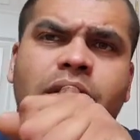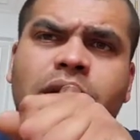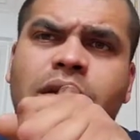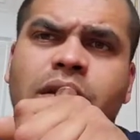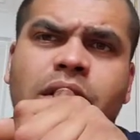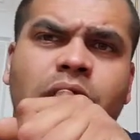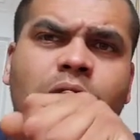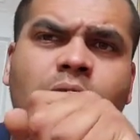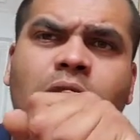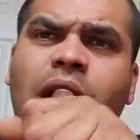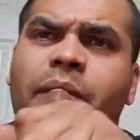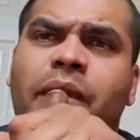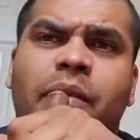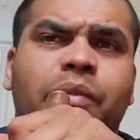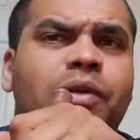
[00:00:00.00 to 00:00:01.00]
this.
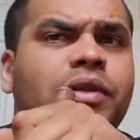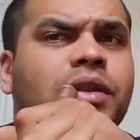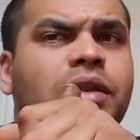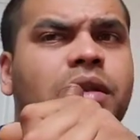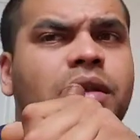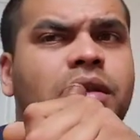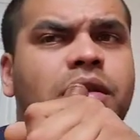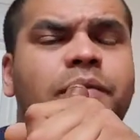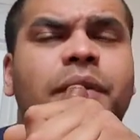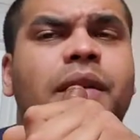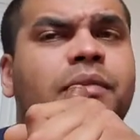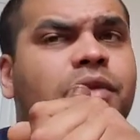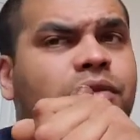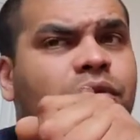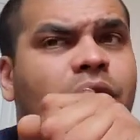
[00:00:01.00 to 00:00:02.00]
I'm not Portuguese, but I'm
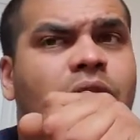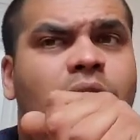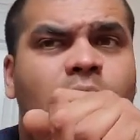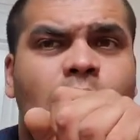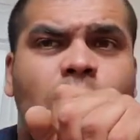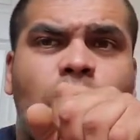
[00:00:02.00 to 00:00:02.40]
gonna try.